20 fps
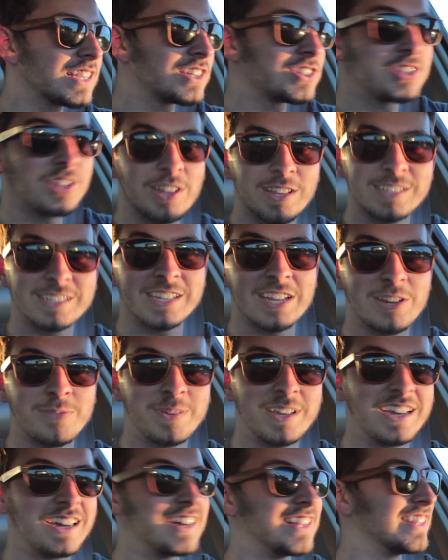So this is gonna
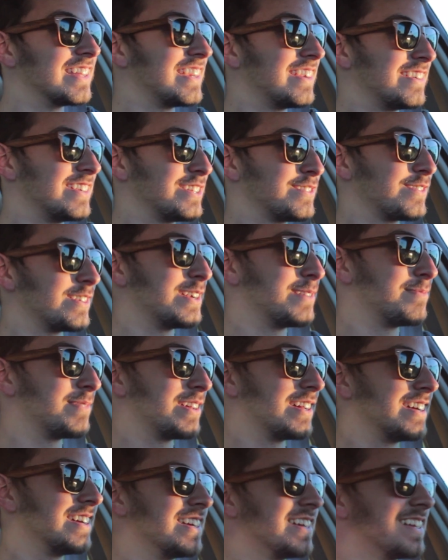be hilarious for him
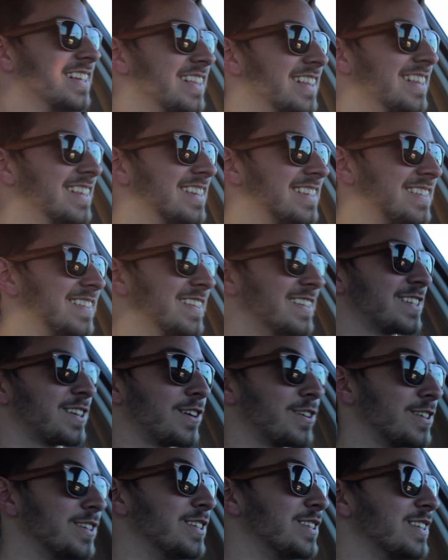to see his
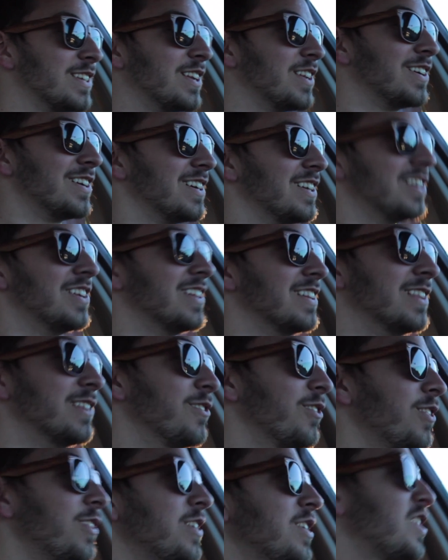car.
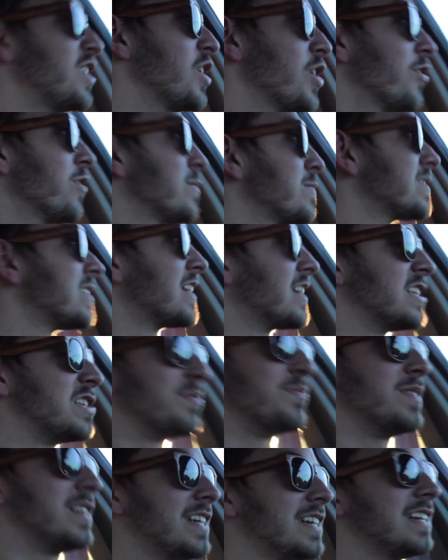Literally no one
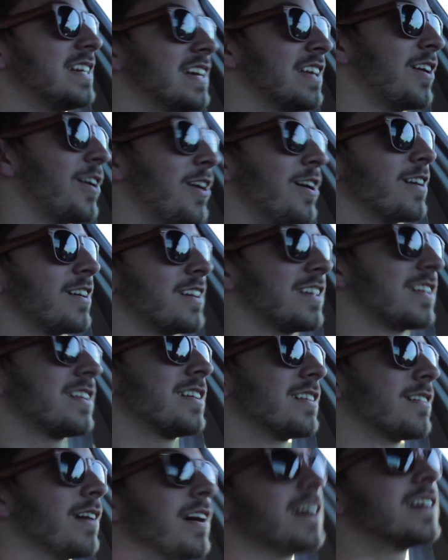besides me and
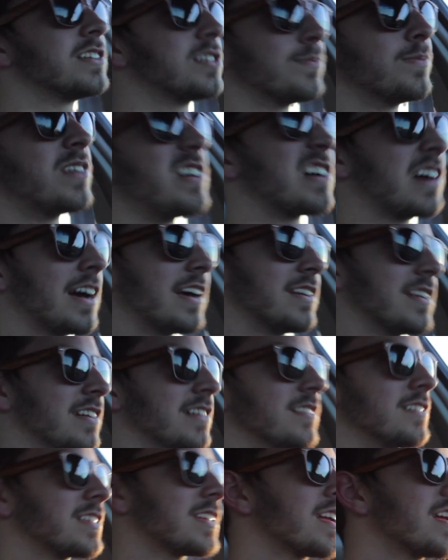Augie, Jamal kinda
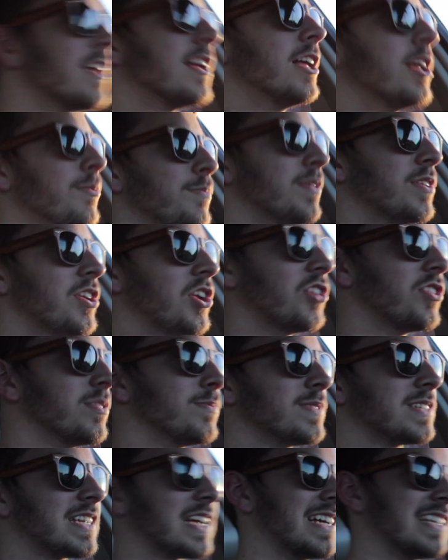knows, but no
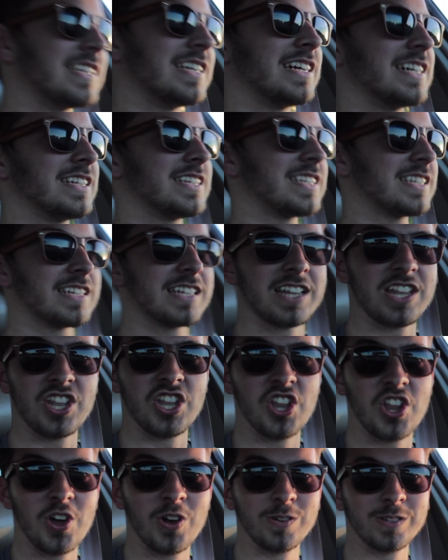one besides us
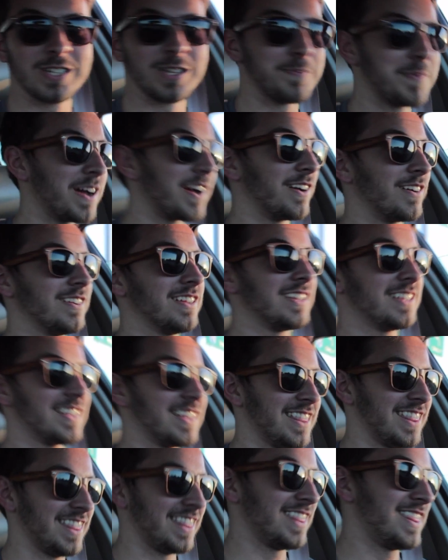knows about
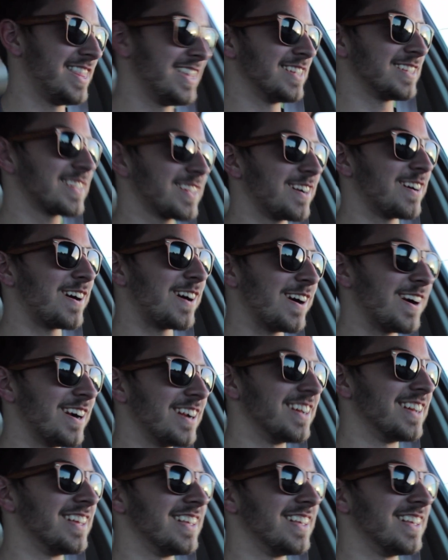this car.